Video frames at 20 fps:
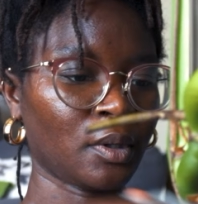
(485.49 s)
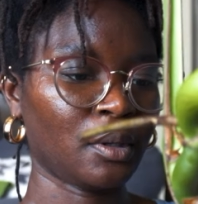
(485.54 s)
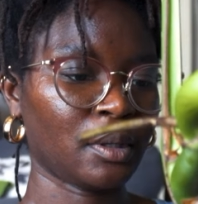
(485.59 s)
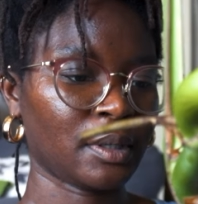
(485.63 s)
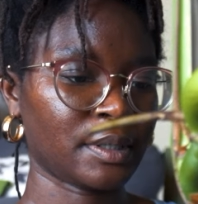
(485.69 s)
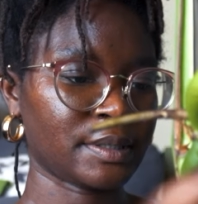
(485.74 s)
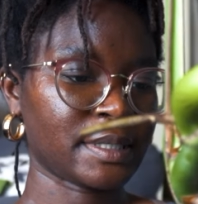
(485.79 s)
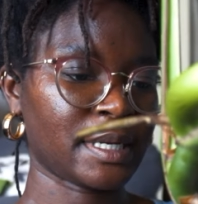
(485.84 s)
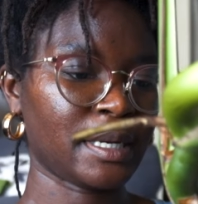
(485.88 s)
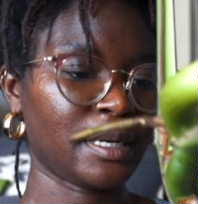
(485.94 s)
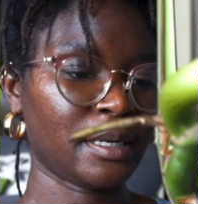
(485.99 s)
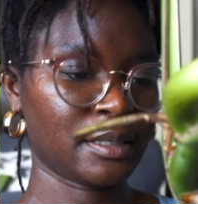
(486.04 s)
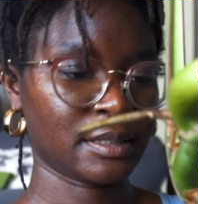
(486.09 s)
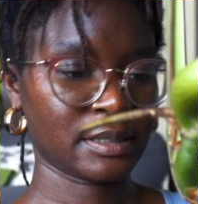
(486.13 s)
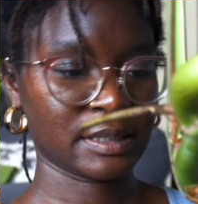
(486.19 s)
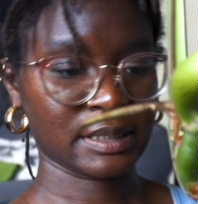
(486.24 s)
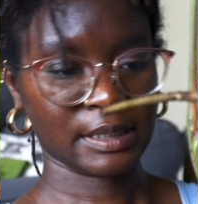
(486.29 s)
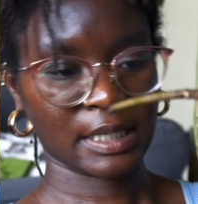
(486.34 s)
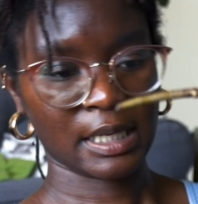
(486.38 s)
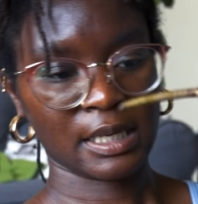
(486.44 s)
because I need to
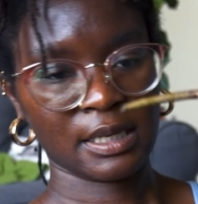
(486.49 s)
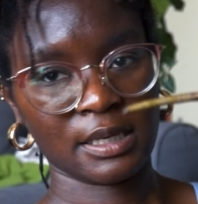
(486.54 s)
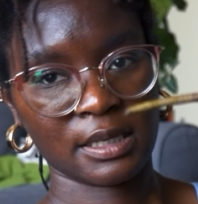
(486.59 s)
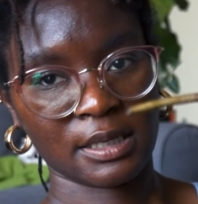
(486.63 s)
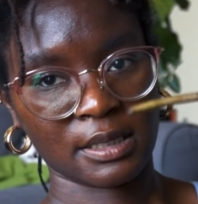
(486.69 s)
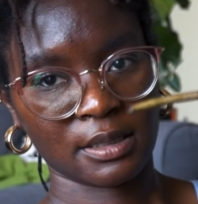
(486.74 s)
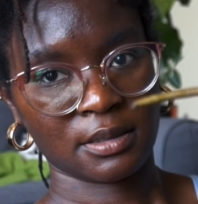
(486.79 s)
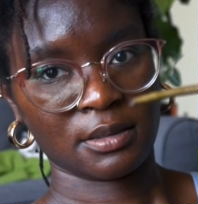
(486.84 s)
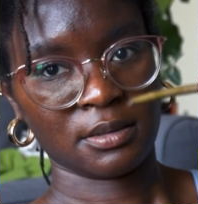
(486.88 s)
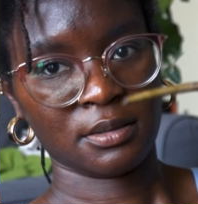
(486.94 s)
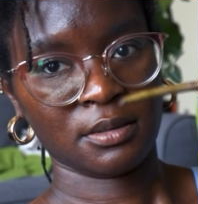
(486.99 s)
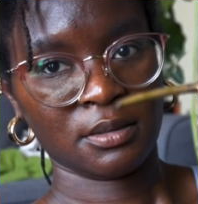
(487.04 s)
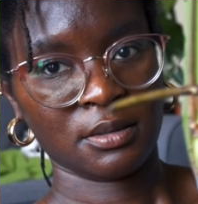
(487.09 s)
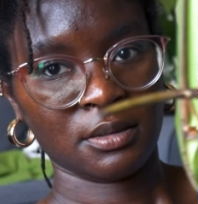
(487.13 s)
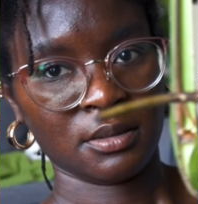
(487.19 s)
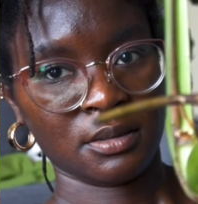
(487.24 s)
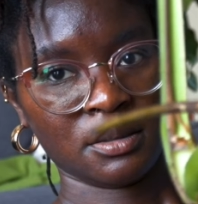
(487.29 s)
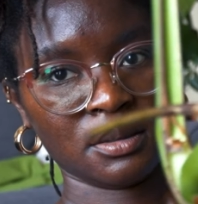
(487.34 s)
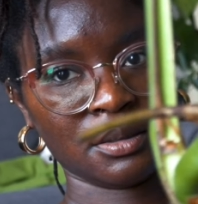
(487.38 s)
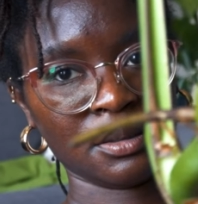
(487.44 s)
stake it
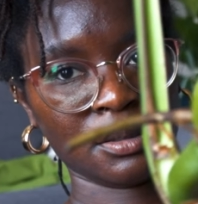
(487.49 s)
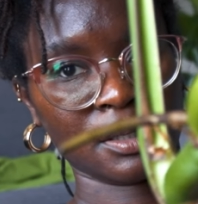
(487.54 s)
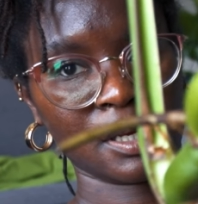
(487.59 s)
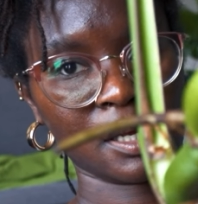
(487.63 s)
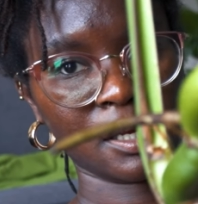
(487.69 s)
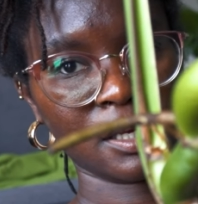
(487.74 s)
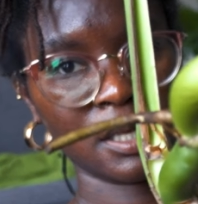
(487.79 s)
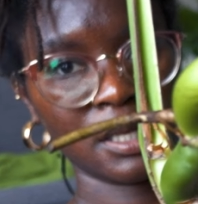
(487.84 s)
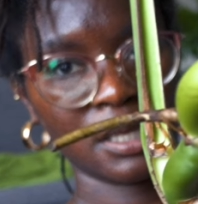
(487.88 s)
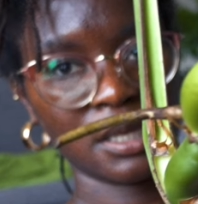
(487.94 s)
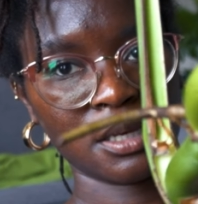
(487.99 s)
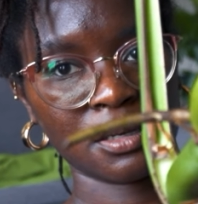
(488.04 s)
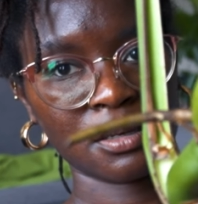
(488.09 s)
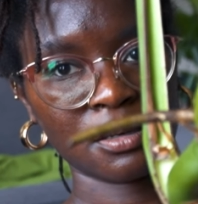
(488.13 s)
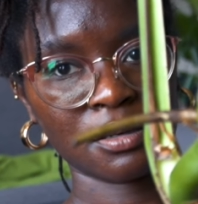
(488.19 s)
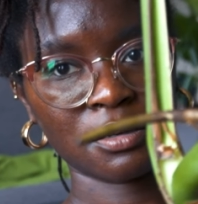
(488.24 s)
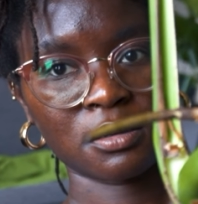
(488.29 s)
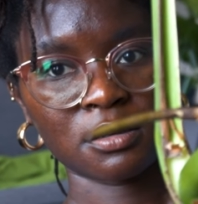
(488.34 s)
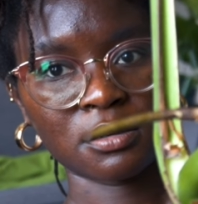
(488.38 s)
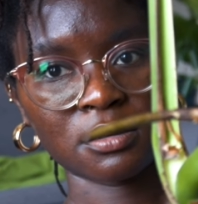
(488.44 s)
like
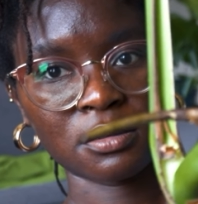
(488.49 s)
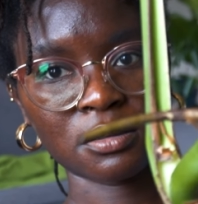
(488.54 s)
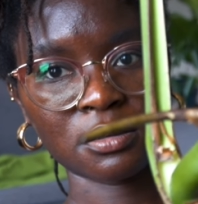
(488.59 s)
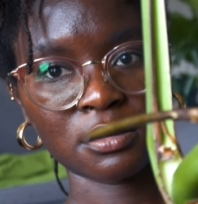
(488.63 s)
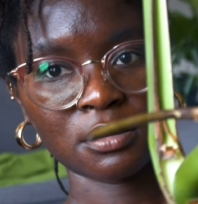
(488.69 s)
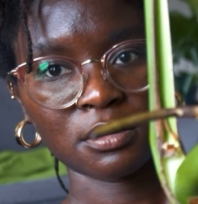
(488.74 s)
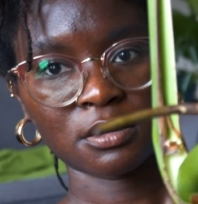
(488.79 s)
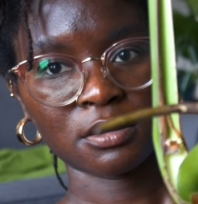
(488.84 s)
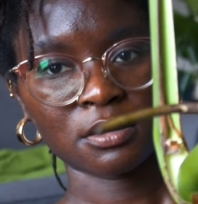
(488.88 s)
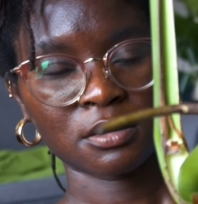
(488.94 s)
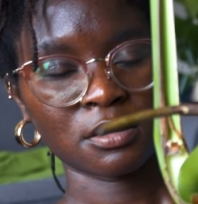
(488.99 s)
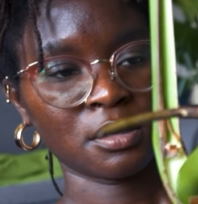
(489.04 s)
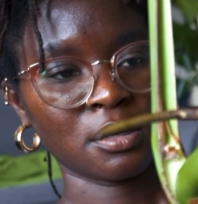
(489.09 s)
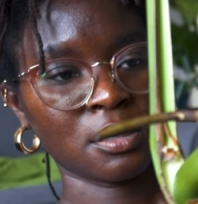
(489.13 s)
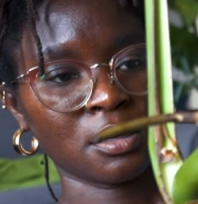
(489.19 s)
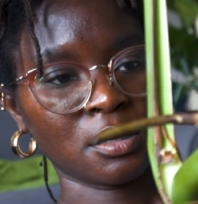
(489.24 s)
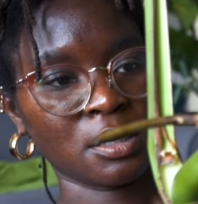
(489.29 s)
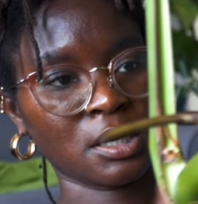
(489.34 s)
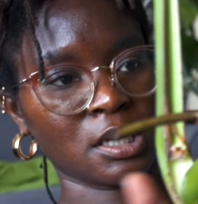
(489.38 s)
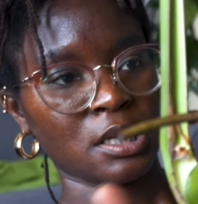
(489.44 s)
here,
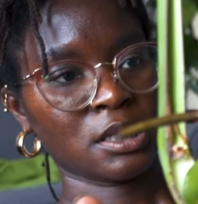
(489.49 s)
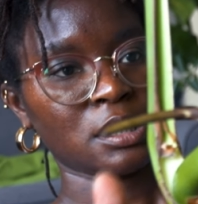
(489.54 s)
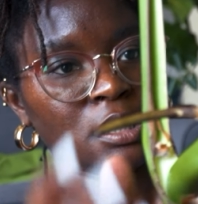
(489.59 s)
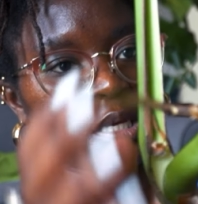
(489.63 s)
and